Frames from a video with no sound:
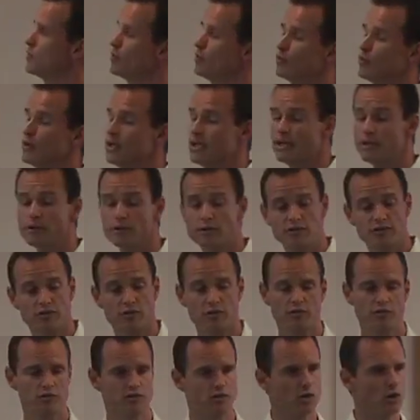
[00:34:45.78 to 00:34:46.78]

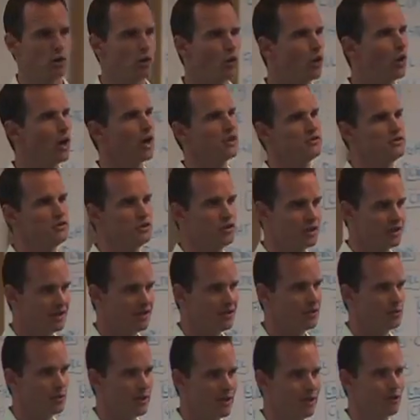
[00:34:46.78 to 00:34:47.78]
there's no question in
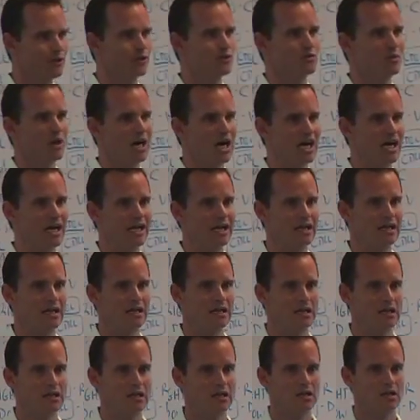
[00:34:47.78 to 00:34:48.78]
the reader's mind
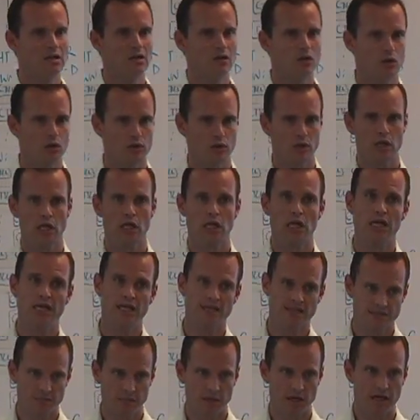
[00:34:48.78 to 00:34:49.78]
or the
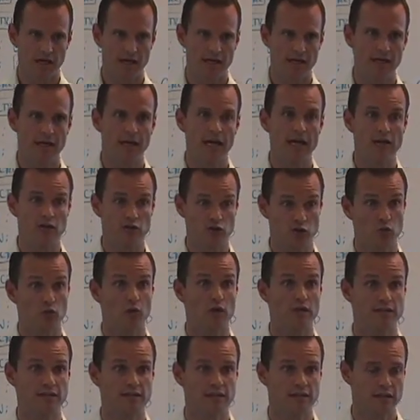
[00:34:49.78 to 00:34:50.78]
client's mind as to
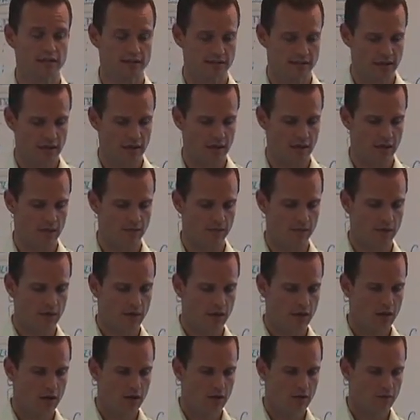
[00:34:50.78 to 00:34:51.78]
what's in this column.
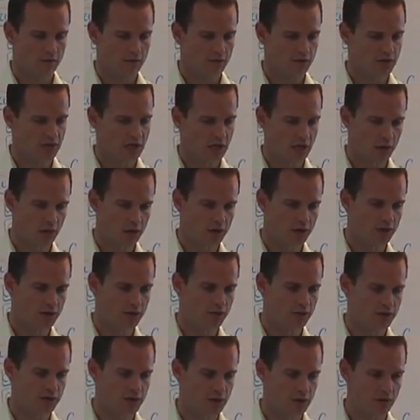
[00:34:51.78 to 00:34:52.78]
First thing I want to do
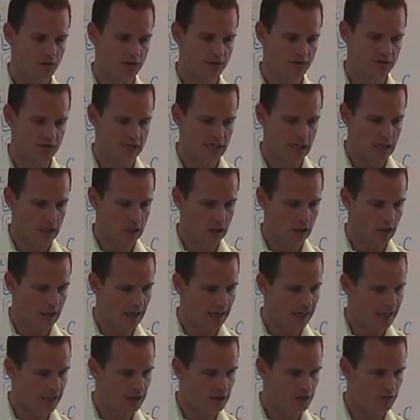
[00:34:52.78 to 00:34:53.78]
is go to cell
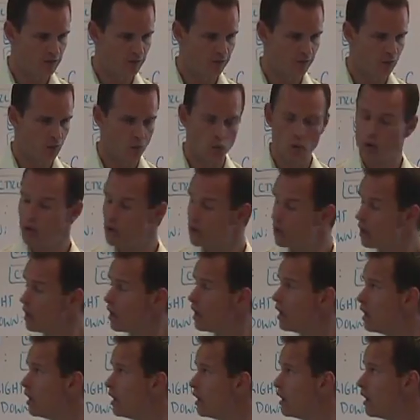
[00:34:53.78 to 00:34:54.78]
H4. I
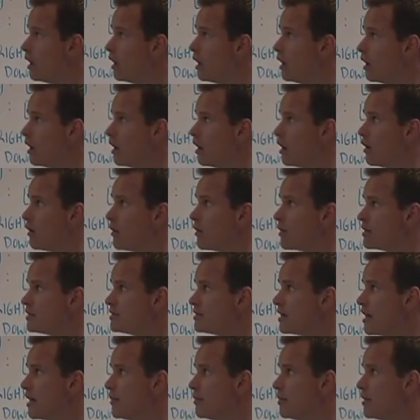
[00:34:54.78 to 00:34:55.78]
want to
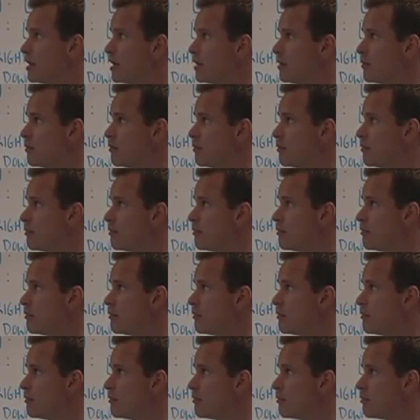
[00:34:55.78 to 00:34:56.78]
type in
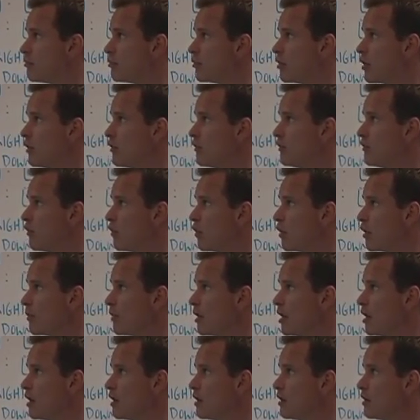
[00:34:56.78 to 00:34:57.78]
pro
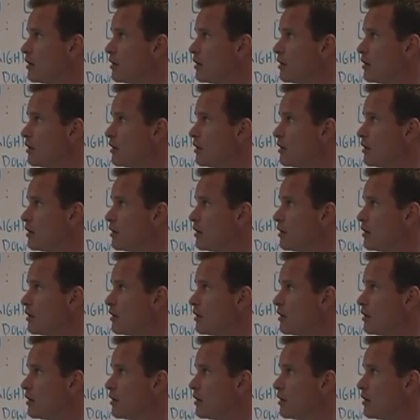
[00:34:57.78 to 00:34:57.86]
forma.